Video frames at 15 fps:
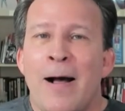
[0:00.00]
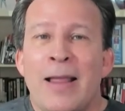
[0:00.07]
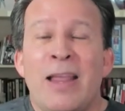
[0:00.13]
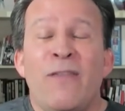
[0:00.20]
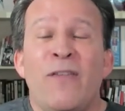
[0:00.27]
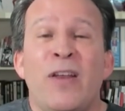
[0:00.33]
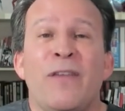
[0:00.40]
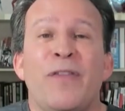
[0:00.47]

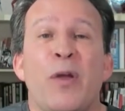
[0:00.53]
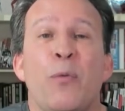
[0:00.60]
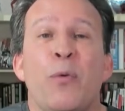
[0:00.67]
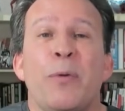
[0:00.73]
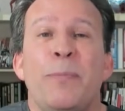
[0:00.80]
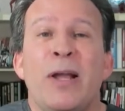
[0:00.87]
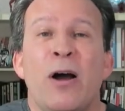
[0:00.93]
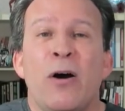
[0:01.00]
even if they
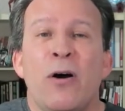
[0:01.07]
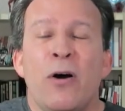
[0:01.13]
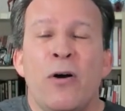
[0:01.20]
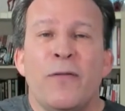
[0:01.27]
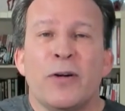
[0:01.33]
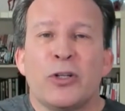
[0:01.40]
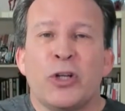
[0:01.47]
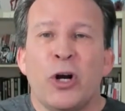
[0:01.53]
would be
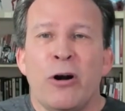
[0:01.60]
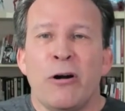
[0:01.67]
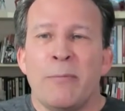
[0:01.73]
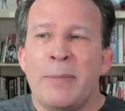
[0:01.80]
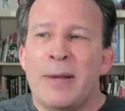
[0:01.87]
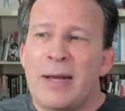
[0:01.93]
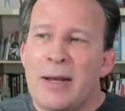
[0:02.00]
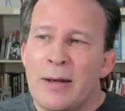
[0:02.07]

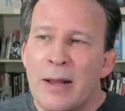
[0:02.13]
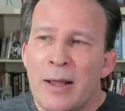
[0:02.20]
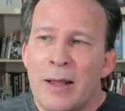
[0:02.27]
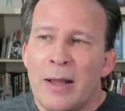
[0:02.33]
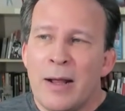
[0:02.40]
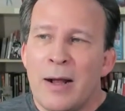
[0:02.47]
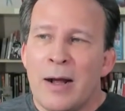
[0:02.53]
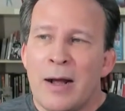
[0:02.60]
overturned, meaning
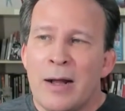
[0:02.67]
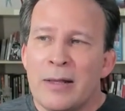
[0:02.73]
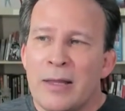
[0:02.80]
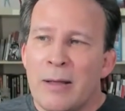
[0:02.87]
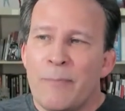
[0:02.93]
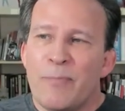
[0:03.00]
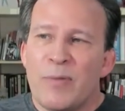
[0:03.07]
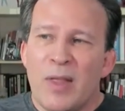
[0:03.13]

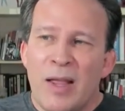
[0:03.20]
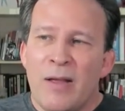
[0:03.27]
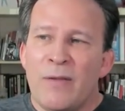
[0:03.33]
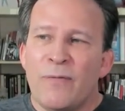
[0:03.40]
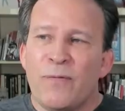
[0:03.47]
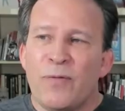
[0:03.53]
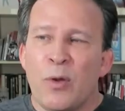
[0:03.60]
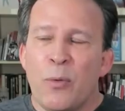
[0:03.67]

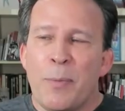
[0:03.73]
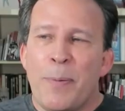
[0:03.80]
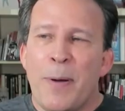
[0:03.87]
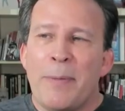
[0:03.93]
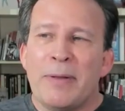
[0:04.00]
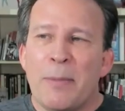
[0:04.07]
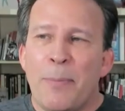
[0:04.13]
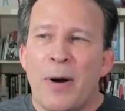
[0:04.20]
if the
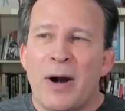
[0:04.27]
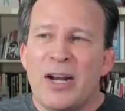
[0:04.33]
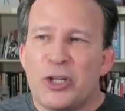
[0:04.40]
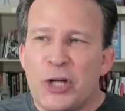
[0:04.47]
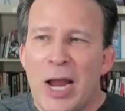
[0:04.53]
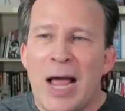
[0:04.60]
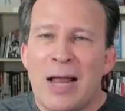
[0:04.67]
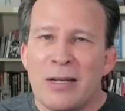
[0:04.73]
Republican Party
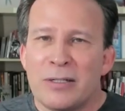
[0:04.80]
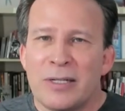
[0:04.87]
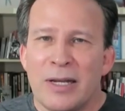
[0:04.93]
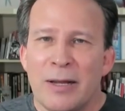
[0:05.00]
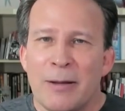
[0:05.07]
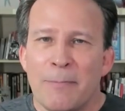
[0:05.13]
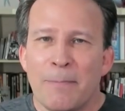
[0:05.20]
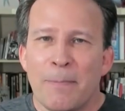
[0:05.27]
challenged
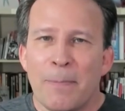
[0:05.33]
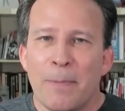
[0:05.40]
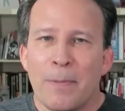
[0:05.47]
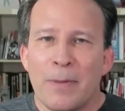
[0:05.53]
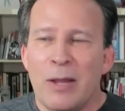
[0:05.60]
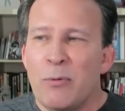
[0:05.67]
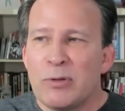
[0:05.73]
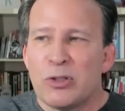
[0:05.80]
it,
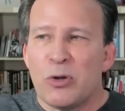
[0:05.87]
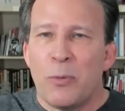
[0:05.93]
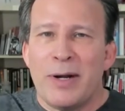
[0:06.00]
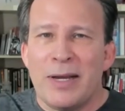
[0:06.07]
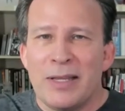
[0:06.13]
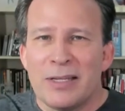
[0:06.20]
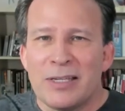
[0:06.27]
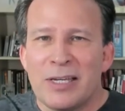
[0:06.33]
it was
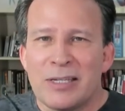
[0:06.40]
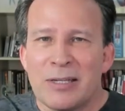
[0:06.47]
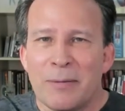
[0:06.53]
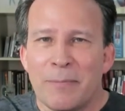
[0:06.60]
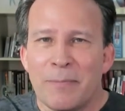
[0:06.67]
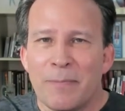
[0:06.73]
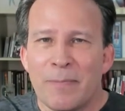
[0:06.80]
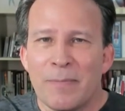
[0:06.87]
already in the
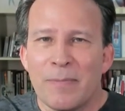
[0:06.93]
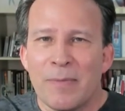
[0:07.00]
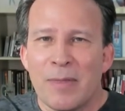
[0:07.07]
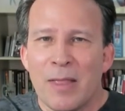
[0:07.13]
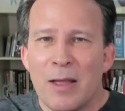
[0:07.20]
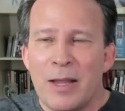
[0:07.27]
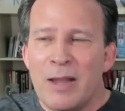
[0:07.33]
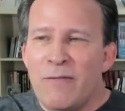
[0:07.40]
system.
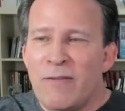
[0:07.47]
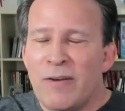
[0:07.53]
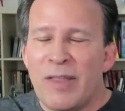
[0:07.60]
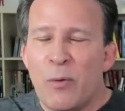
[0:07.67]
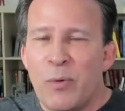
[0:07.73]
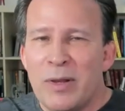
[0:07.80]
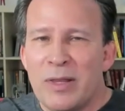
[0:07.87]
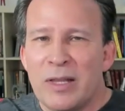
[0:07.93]
Even if
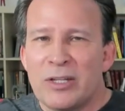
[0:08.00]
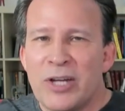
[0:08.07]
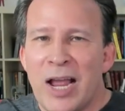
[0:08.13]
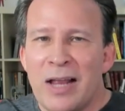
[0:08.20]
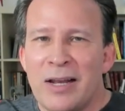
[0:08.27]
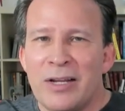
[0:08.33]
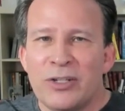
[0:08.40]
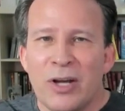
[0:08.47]
they win the
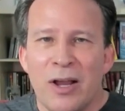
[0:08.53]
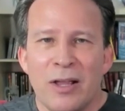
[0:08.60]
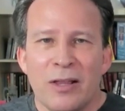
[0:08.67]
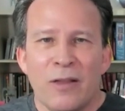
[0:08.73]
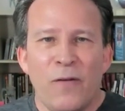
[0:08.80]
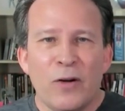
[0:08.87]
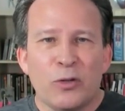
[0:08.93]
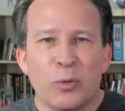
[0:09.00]
challenge,
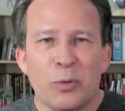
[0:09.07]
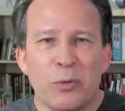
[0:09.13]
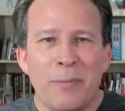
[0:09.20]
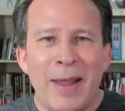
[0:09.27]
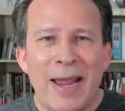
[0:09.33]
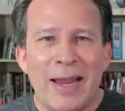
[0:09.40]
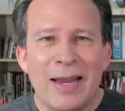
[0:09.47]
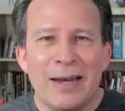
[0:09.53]
the votes would
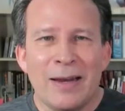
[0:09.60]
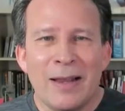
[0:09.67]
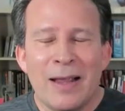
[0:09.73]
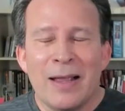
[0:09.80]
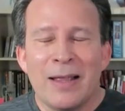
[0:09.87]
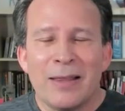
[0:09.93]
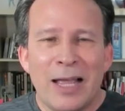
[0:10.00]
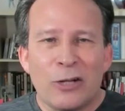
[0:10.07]
remain.
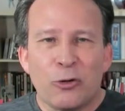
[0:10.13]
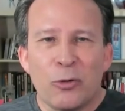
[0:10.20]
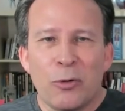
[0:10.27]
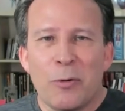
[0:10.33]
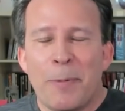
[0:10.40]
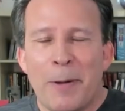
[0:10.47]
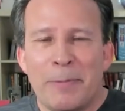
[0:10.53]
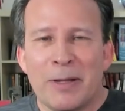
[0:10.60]
That's when
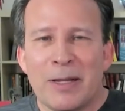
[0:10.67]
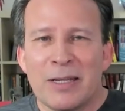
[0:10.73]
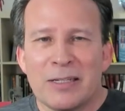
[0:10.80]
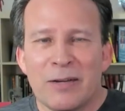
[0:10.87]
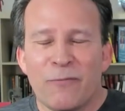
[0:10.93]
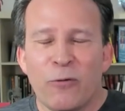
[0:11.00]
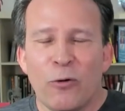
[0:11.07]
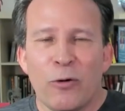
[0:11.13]
the Republicans
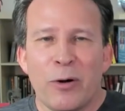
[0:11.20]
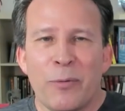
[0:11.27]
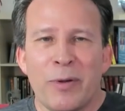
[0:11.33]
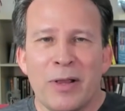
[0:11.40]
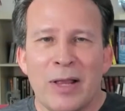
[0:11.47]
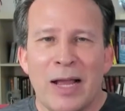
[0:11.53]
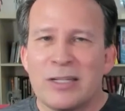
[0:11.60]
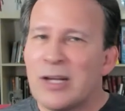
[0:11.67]
in Florida
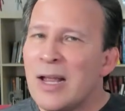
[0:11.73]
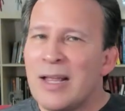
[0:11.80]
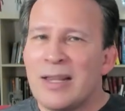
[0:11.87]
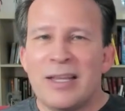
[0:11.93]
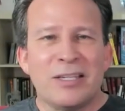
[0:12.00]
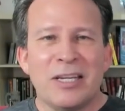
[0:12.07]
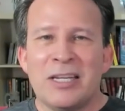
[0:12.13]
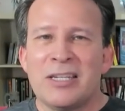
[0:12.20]
realized
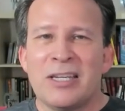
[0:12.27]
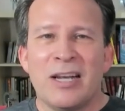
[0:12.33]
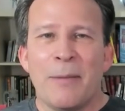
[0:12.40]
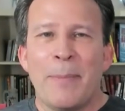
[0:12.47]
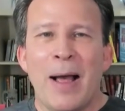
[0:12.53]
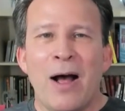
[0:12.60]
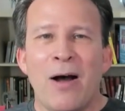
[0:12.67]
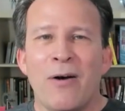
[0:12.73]
this isn't
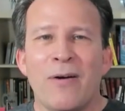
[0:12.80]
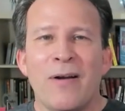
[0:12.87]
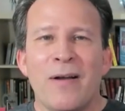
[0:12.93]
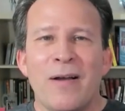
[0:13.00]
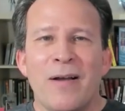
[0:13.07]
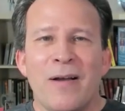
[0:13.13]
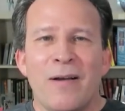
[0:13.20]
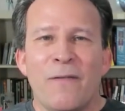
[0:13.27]
about
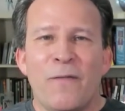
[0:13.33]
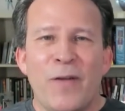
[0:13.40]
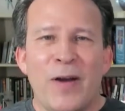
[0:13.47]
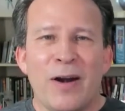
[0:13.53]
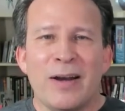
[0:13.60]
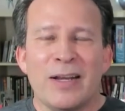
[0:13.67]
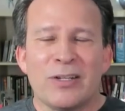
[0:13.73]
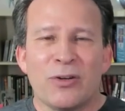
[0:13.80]

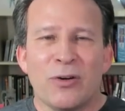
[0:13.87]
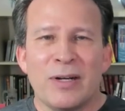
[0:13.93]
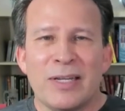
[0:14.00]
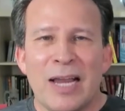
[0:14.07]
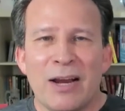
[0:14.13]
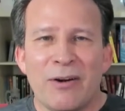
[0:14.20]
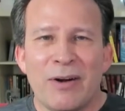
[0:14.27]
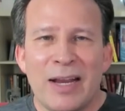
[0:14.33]
fairness or
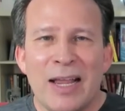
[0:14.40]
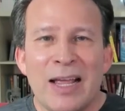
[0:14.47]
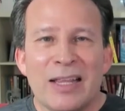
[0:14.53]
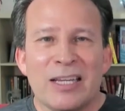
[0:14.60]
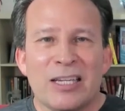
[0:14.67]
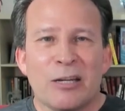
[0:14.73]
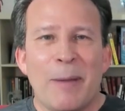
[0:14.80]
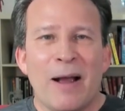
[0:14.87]
integrity.
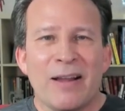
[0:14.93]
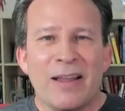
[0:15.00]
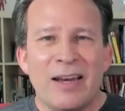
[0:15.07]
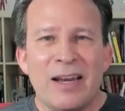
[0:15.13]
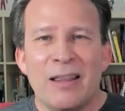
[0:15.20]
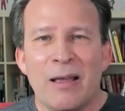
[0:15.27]
This is about getting